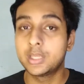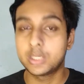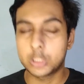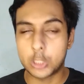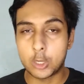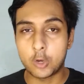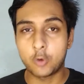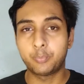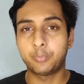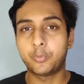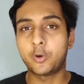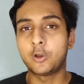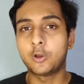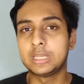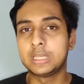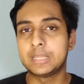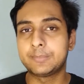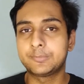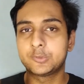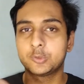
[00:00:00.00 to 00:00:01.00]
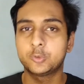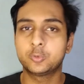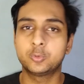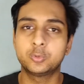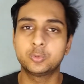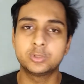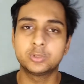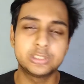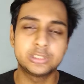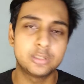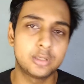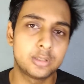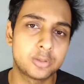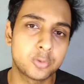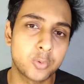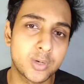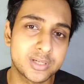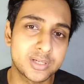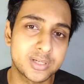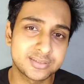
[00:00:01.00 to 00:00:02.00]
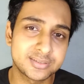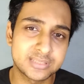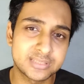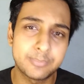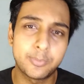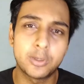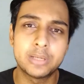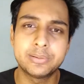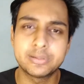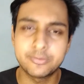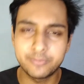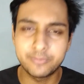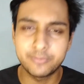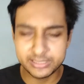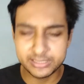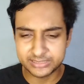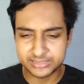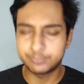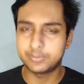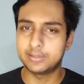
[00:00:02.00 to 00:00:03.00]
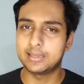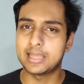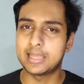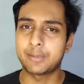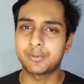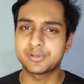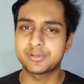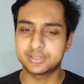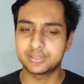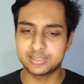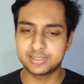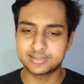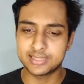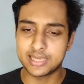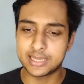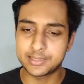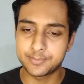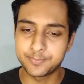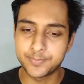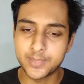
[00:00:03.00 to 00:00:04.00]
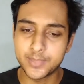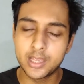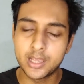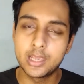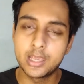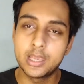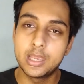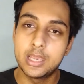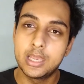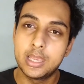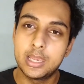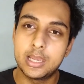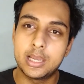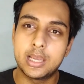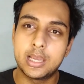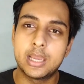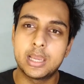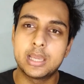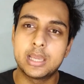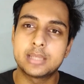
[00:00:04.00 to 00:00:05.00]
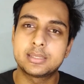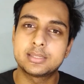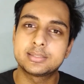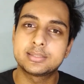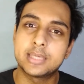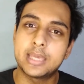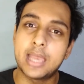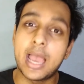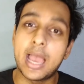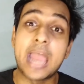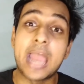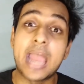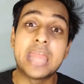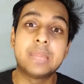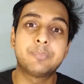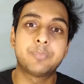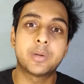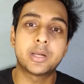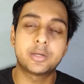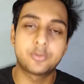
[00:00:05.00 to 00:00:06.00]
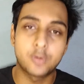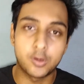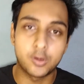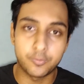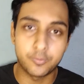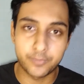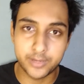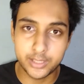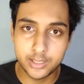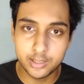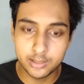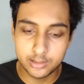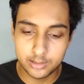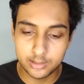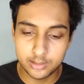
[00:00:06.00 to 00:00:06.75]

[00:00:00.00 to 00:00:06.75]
Now polyp, to understand polyp in a very simple language, it is that it is a hypertrophied,